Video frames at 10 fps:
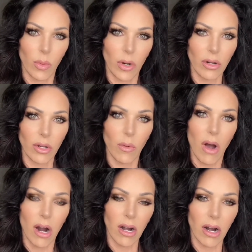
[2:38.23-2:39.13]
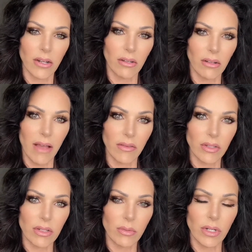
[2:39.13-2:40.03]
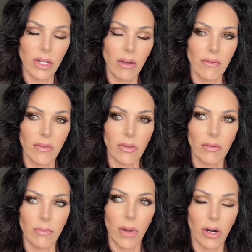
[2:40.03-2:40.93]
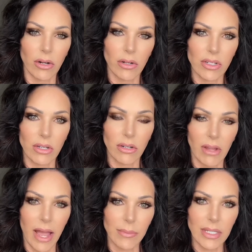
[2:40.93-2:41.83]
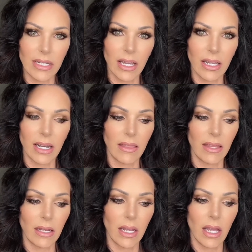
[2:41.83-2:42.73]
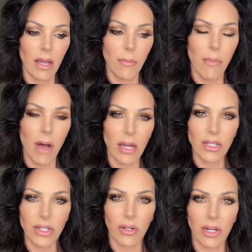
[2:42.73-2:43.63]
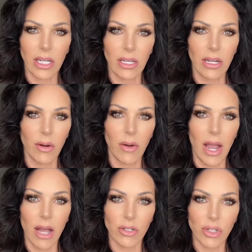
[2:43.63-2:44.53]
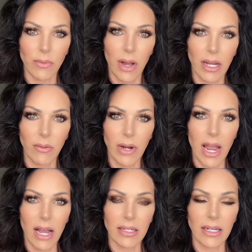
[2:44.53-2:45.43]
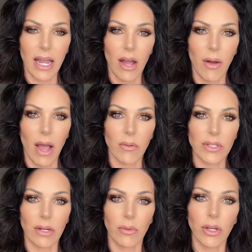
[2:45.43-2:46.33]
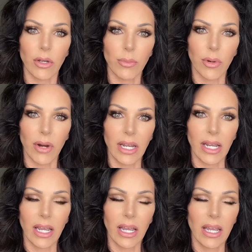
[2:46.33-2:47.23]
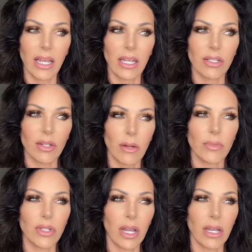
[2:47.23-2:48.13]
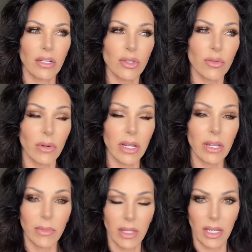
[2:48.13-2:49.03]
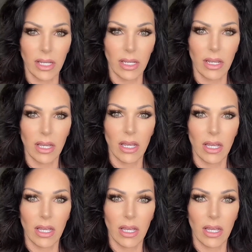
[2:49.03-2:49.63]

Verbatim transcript: where you are on your levels when you have your markers and your labs done and then monitoring you know how's your body reacting now how is it recuperating and so i'm extremely